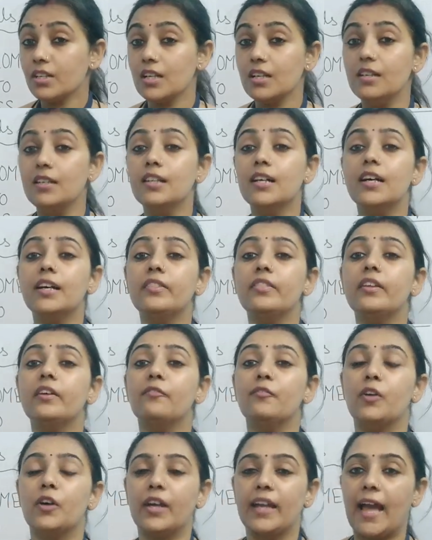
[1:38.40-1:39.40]
learn the
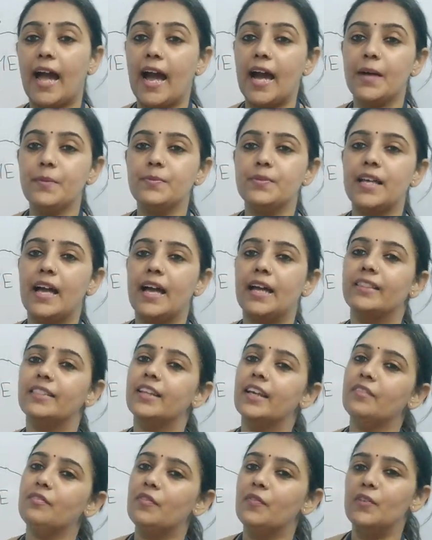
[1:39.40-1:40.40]
vocabs, and
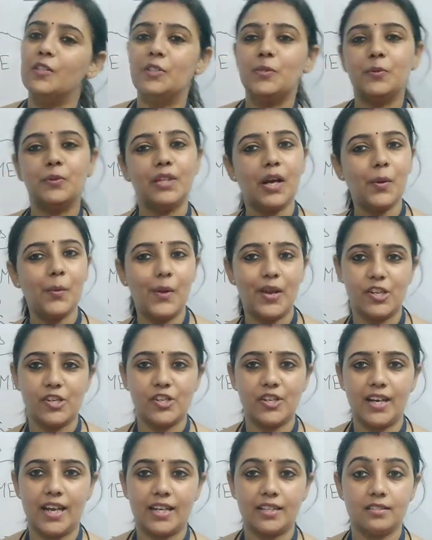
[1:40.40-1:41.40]
then we will do the
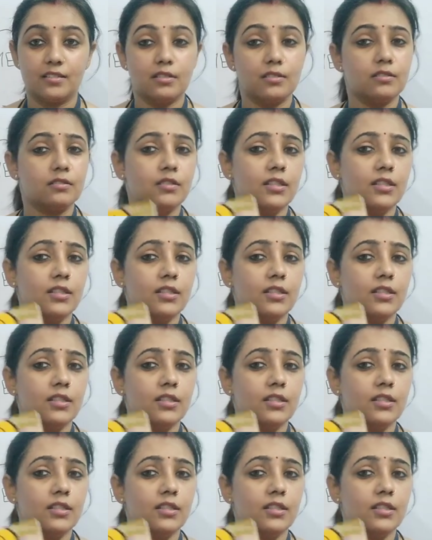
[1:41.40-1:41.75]
question answers.